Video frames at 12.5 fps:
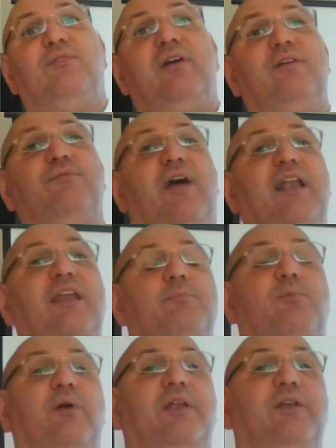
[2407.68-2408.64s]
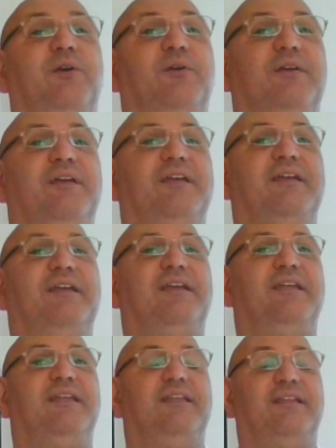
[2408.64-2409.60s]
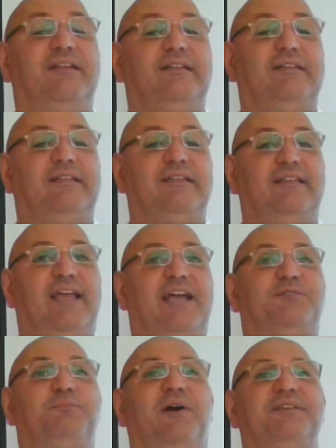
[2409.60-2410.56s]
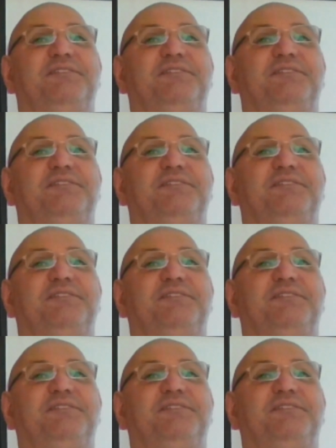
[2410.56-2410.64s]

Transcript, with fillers: very valuable in you. That's my